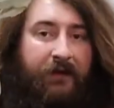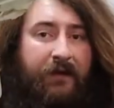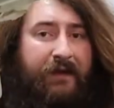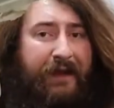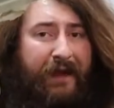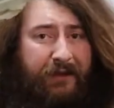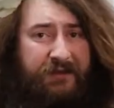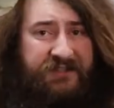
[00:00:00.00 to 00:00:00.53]

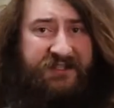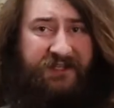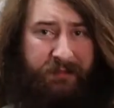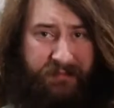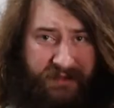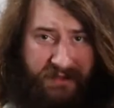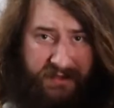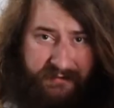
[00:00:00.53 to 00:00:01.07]
Now you
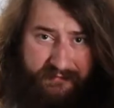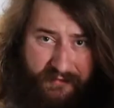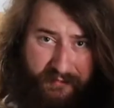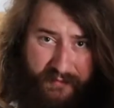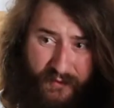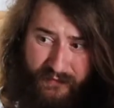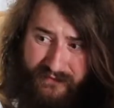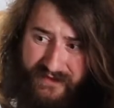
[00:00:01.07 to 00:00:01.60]
simply
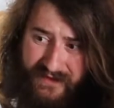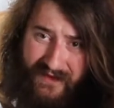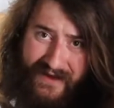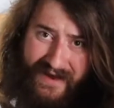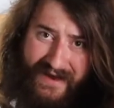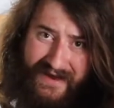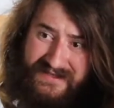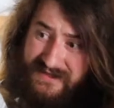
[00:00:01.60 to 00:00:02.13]
remove the
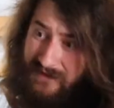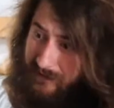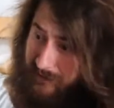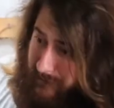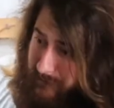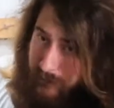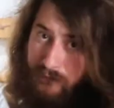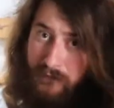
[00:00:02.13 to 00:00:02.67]
glass
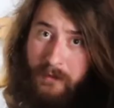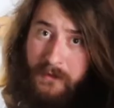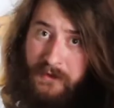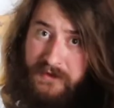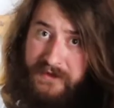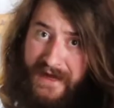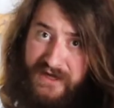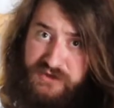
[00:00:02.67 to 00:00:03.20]
from your
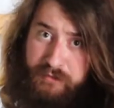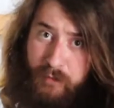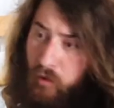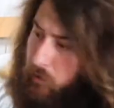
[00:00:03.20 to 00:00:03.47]
dashboard.